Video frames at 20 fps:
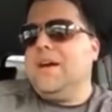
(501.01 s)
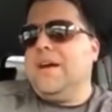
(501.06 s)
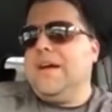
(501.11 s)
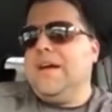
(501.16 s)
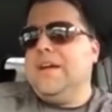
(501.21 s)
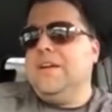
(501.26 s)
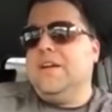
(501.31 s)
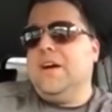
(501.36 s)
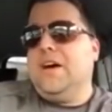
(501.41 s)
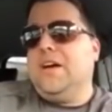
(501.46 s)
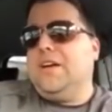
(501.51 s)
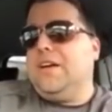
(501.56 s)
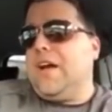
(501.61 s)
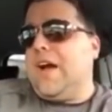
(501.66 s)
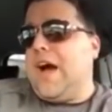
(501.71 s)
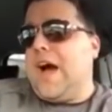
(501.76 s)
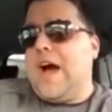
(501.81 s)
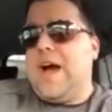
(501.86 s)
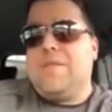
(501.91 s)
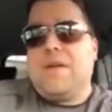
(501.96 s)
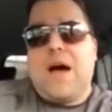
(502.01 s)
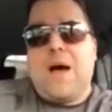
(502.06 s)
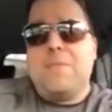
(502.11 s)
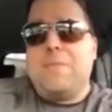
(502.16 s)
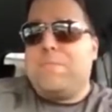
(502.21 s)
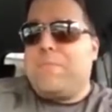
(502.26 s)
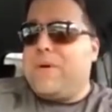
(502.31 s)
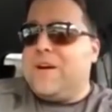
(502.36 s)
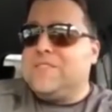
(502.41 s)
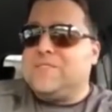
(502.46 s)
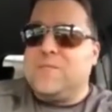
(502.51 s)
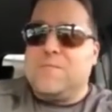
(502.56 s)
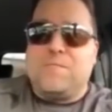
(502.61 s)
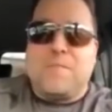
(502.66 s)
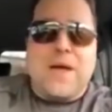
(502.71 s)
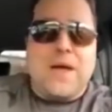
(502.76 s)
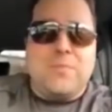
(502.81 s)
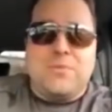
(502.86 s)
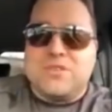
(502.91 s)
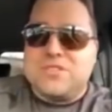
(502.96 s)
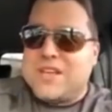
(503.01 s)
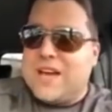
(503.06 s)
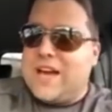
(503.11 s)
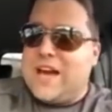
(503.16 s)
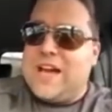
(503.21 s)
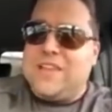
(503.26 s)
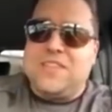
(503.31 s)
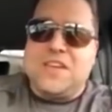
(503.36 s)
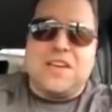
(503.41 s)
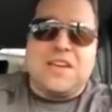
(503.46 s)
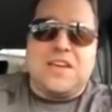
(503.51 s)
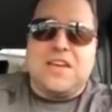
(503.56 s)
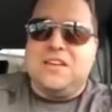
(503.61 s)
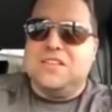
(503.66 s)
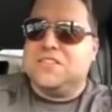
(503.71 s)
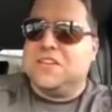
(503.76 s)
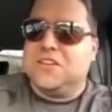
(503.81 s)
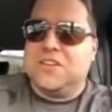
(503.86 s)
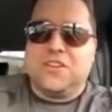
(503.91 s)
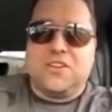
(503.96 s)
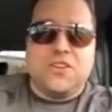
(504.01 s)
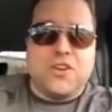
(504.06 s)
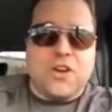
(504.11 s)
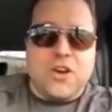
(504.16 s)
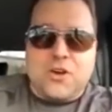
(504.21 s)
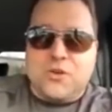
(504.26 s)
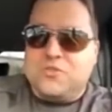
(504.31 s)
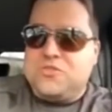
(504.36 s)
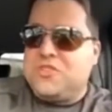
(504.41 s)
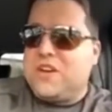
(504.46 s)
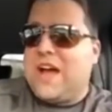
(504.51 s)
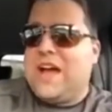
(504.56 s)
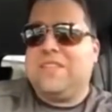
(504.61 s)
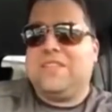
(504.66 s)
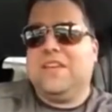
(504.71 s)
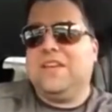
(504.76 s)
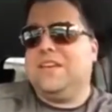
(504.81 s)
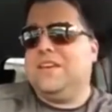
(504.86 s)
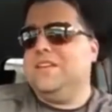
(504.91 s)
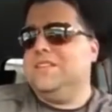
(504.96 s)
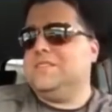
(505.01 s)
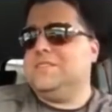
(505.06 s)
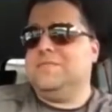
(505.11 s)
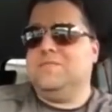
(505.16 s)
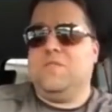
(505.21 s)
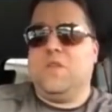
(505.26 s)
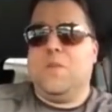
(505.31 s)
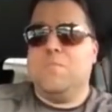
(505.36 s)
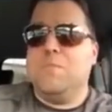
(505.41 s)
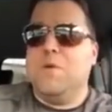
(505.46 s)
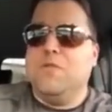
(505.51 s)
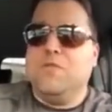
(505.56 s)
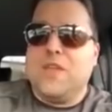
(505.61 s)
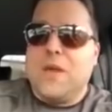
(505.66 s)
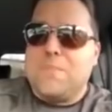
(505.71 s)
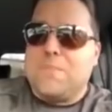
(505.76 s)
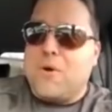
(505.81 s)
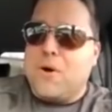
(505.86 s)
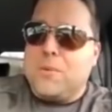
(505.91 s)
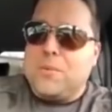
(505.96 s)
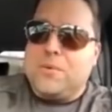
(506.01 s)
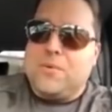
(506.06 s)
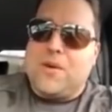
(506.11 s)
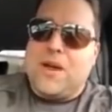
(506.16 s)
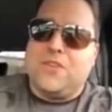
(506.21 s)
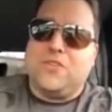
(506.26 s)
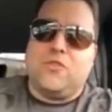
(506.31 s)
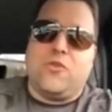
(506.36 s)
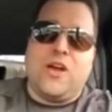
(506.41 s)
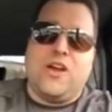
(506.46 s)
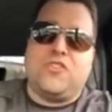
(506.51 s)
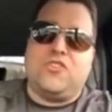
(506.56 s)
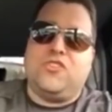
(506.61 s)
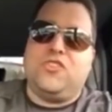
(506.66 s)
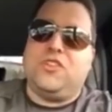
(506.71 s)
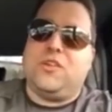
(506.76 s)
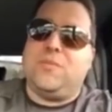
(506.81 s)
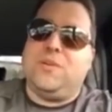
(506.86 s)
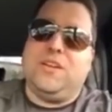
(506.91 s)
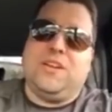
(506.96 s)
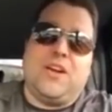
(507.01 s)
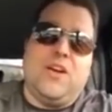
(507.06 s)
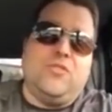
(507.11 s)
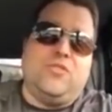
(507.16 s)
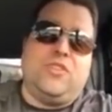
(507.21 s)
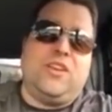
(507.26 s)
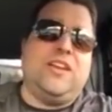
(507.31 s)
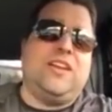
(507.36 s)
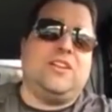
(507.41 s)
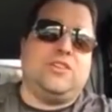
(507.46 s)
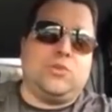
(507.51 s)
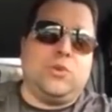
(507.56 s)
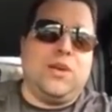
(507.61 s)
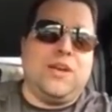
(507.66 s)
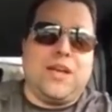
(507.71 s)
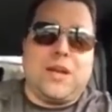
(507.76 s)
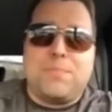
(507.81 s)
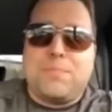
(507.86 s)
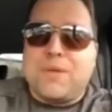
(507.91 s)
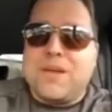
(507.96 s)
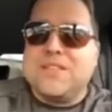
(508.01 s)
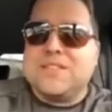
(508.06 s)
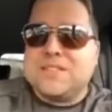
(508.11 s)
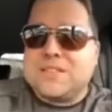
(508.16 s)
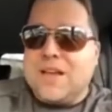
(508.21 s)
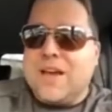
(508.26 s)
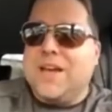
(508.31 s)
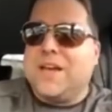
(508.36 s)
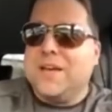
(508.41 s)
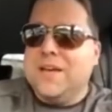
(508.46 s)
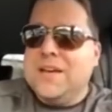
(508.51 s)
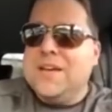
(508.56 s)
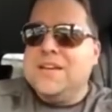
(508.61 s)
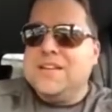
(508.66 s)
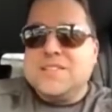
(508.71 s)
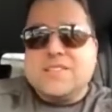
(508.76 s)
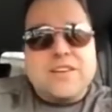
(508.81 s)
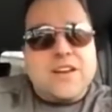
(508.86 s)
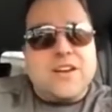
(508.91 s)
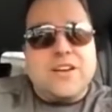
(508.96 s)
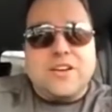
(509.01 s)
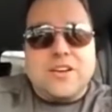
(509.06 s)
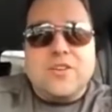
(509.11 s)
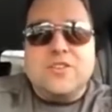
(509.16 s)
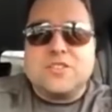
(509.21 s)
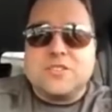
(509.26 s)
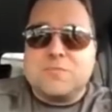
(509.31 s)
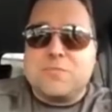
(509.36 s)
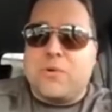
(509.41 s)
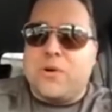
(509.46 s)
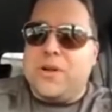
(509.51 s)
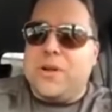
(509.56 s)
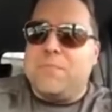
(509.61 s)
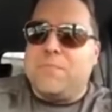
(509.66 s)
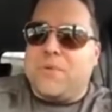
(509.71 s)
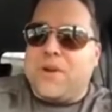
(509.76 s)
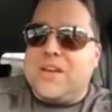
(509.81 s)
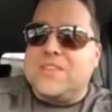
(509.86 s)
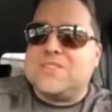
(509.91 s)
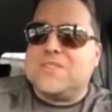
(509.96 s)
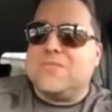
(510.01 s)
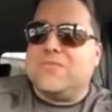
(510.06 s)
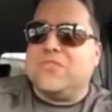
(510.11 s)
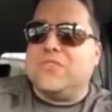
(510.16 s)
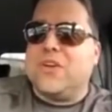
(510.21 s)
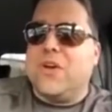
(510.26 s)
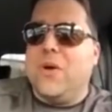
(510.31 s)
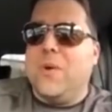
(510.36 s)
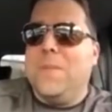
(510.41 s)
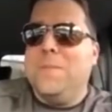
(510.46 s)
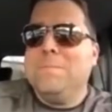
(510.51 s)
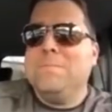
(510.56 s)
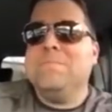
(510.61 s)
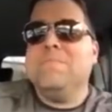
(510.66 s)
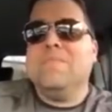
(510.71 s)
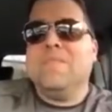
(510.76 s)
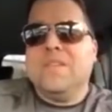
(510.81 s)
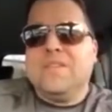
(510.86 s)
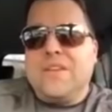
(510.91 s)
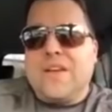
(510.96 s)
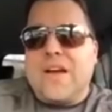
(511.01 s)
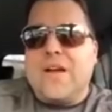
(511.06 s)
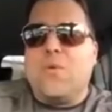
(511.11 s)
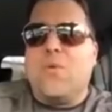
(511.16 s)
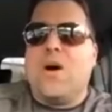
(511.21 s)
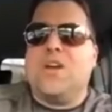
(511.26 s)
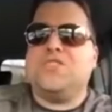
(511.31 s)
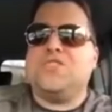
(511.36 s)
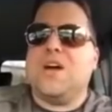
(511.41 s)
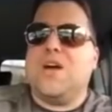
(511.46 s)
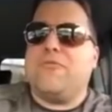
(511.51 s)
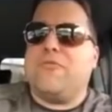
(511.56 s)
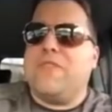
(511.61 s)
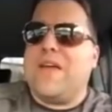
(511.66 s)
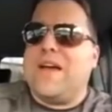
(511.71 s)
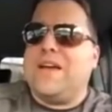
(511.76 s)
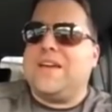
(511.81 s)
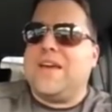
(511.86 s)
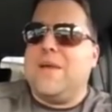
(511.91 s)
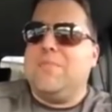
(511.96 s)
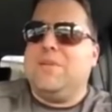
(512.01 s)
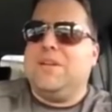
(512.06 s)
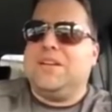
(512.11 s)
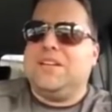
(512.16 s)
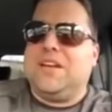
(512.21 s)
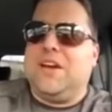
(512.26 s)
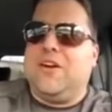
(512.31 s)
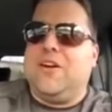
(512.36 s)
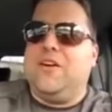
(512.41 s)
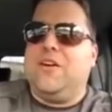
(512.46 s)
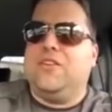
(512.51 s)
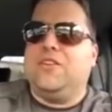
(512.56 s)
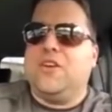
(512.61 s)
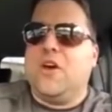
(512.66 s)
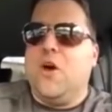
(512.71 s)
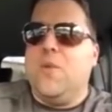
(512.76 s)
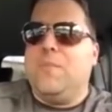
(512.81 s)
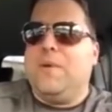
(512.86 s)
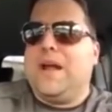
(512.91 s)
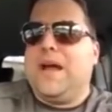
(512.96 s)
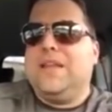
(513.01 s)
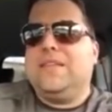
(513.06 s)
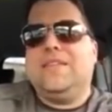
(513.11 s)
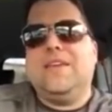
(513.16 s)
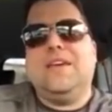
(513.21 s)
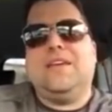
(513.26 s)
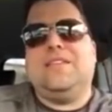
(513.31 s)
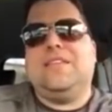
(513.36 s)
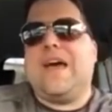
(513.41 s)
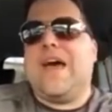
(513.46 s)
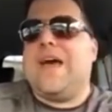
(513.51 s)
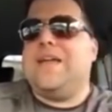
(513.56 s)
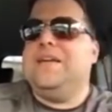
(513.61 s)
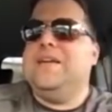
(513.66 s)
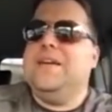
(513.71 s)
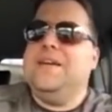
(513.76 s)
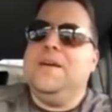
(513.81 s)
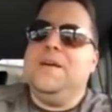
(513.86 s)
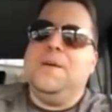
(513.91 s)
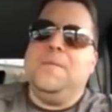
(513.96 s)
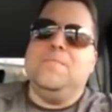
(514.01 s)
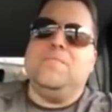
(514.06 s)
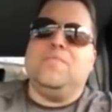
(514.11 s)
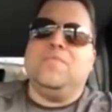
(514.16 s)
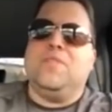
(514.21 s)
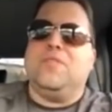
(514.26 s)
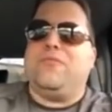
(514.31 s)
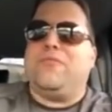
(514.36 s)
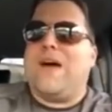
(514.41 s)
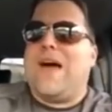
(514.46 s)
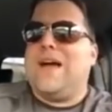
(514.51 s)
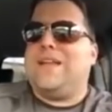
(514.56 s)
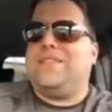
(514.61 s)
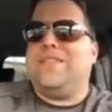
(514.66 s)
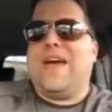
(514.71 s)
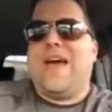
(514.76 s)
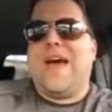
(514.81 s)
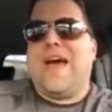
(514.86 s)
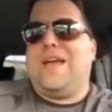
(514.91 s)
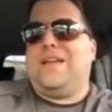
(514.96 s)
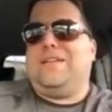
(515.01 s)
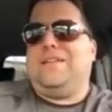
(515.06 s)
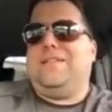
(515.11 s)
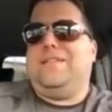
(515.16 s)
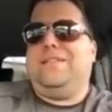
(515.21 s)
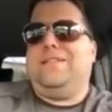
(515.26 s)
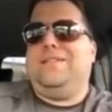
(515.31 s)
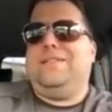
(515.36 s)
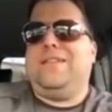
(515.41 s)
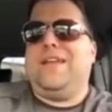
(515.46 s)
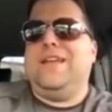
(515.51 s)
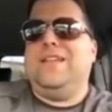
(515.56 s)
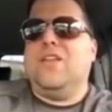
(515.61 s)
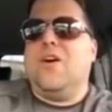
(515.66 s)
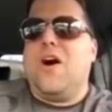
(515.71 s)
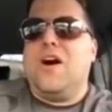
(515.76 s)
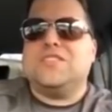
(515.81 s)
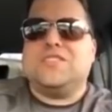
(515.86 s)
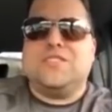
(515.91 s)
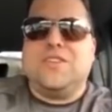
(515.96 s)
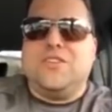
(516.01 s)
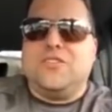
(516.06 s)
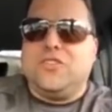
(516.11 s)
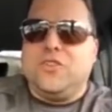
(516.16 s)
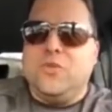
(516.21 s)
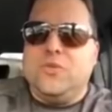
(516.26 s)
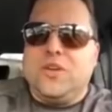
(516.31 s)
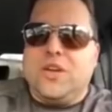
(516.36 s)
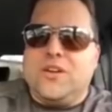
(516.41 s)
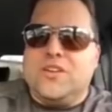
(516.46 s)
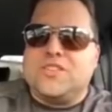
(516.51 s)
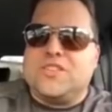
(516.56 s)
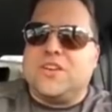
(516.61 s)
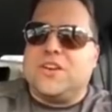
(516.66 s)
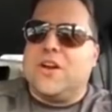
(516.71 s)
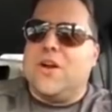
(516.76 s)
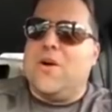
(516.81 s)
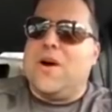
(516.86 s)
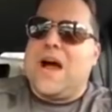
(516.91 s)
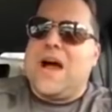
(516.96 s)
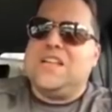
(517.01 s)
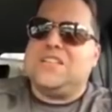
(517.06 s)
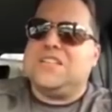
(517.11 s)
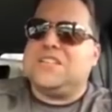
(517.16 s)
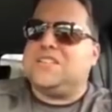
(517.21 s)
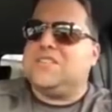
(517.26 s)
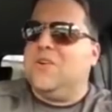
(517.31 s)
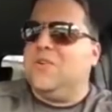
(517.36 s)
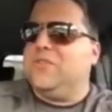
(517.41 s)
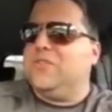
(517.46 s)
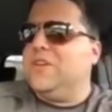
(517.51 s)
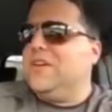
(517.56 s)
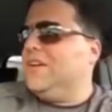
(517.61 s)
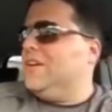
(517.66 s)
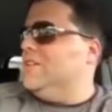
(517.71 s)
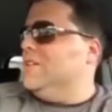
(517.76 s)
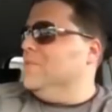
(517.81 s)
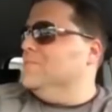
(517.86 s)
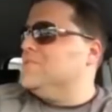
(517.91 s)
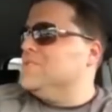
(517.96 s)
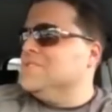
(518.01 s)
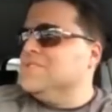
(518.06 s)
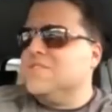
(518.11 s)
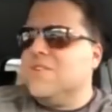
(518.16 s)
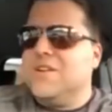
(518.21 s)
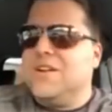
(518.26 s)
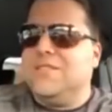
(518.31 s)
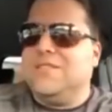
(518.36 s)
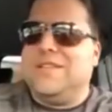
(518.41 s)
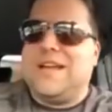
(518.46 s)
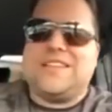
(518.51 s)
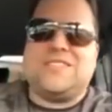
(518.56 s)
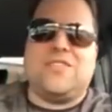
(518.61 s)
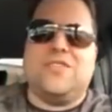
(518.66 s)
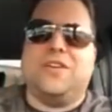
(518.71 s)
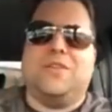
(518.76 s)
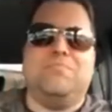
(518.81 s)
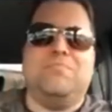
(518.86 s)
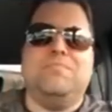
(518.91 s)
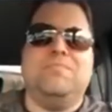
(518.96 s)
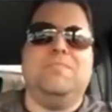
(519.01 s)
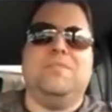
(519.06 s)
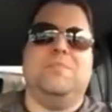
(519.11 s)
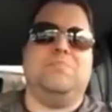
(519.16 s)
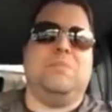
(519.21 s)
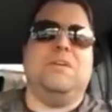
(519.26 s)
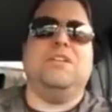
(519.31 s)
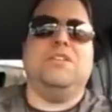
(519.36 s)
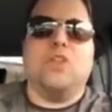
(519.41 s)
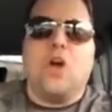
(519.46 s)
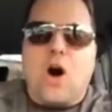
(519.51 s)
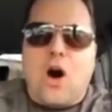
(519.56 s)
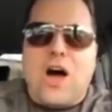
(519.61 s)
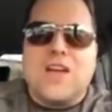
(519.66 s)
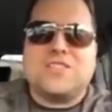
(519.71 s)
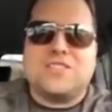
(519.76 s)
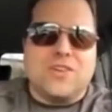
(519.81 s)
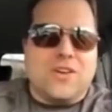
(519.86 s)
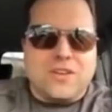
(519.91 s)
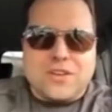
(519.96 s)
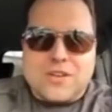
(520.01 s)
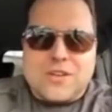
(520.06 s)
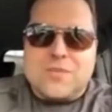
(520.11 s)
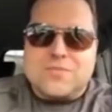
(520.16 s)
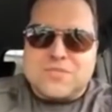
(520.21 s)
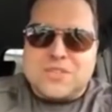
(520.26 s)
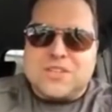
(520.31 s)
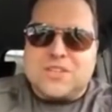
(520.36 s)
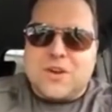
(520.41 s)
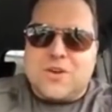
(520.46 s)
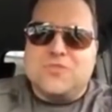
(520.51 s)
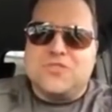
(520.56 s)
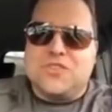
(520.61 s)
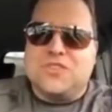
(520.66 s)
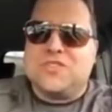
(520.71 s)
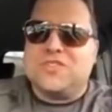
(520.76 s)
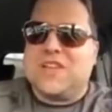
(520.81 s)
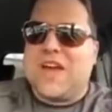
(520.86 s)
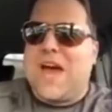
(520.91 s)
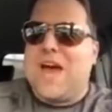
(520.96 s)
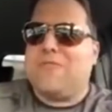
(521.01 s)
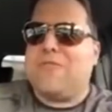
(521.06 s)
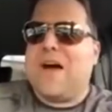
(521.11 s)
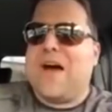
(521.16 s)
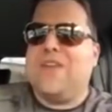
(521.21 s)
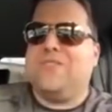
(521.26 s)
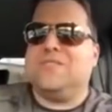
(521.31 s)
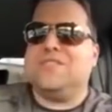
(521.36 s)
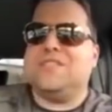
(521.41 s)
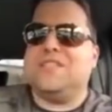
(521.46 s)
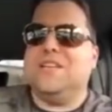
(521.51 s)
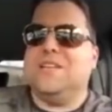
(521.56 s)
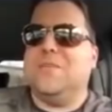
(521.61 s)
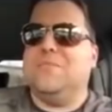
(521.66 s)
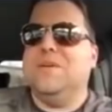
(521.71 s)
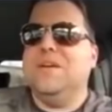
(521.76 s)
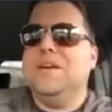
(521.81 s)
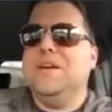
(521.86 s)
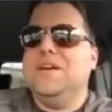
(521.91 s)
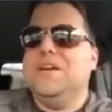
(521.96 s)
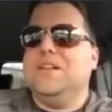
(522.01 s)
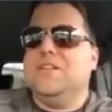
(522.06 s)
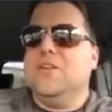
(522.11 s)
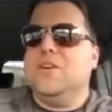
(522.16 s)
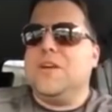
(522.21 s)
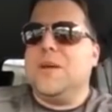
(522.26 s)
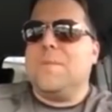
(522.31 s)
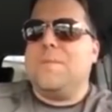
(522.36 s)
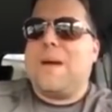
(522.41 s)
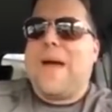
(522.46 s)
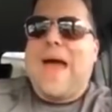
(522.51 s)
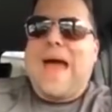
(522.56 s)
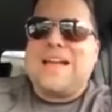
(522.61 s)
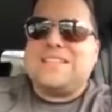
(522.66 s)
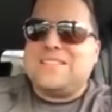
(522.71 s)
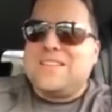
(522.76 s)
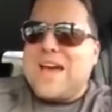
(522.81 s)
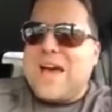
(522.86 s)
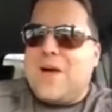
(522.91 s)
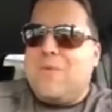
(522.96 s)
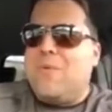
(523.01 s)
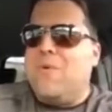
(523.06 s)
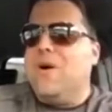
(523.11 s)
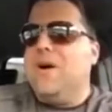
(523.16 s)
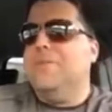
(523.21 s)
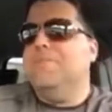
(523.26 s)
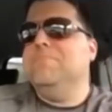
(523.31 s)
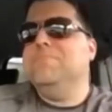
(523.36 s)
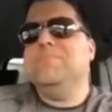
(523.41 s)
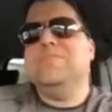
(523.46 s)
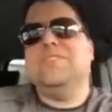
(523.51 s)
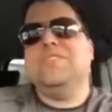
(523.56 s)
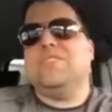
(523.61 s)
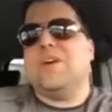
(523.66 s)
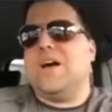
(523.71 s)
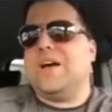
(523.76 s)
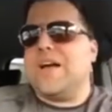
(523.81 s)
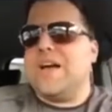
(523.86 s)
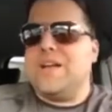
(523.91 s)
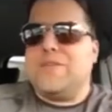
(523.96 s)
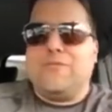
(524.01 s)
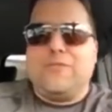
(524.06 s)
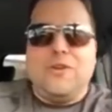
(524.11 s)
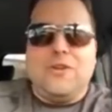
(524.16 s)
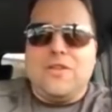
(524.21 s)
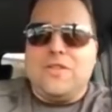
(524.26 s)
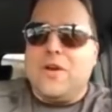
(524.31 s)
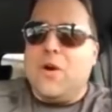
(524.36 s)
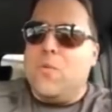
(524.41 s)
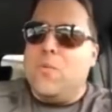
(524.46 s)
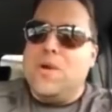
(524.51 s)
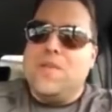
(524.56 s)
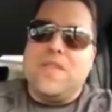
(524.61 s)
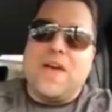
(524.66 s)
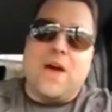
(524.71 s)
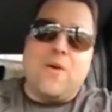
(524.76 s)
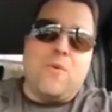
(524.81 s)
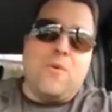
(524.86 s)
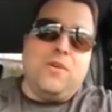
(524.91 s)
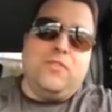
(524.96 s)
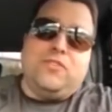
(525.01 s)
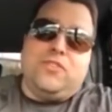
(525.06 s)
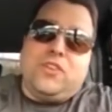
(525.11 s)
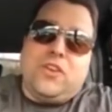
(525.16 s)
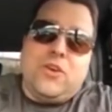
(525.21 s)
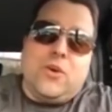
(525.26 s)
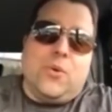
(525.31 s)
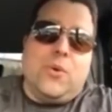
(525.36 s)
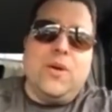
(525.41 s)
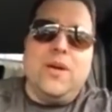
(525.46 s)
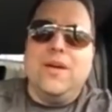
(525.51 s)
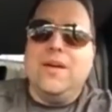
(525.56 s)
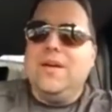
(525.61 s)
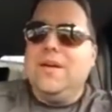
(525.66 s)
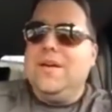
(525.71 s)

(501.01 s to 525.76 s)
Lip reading: And I'm impressed with Babers. I think he is a good coach. I think he's, you know, moving that program in the right direction. I mean, to go 10-3 at a place like Syracuse is pretty impressive. So they got to watch out for that game in a Carrier Dome. But I think that the fact that they lost there 2 years ago, I just don't think Clemson's going to that's going to be lost on the Clemson coaching staff. I don't see them looking past that one, so I kind of feel that they'll win that one too.